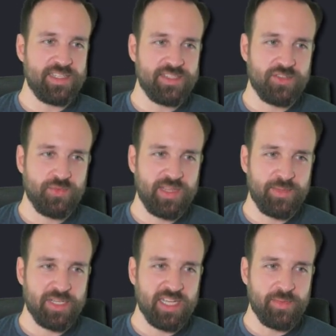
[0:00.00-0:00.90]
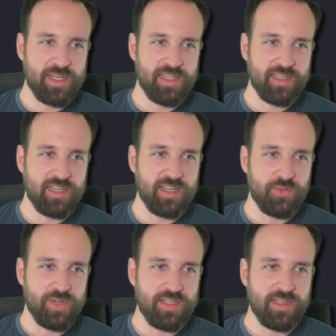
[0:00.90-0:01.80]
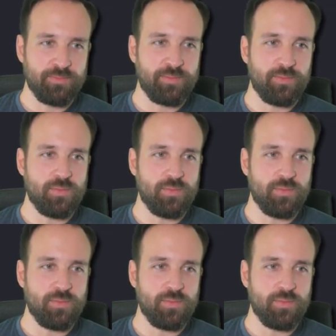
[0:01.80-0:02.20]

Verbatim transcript: is not really becoming a real